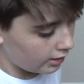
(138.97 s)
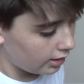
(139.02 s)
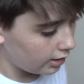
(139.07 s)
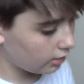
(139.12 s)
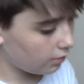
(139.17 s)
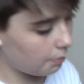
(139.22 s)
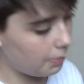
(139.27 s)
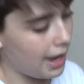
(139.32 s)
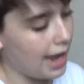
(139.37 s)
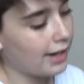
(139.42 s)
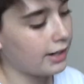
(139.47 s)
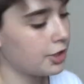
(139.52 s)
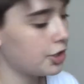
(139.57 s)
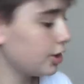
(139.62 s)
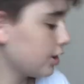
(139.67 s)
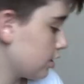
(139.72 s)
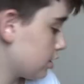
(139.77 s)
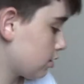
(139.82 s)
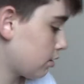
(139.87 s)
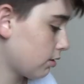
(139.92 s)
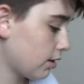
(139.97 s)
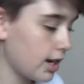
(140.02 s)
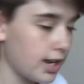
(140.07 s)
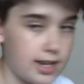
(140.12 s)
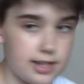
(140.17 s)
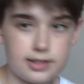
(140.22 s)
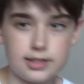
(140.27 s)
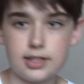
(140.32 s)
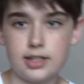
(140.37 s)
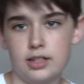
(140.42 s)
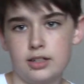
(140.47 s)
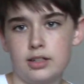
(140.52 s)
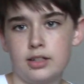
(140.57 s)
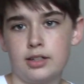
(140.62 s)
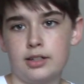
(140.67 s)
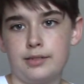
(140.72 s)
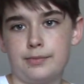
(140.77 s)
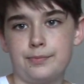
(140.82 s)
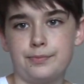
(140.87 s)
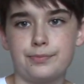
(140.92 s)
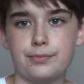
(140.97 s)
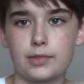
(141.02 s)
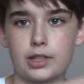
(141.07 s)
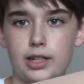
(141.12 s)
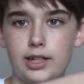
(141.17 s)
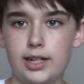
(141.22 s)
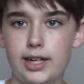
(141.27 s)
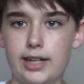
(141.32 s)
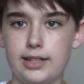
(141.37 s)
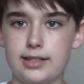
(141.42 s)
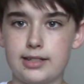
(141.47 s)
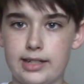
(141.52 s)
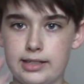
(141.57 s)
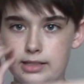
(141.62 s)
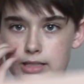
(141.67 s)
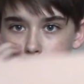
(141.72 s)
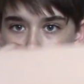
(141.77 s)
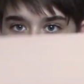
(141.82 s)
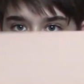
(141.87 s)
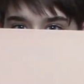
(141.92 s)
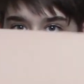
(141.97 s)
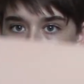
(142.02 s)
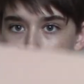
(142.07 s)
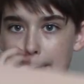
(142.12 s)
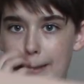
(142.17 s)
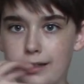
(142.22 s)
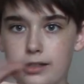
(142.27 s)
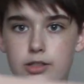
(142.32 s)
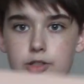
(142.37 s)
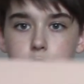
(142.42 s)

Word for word: The packaging is crazy it's like this big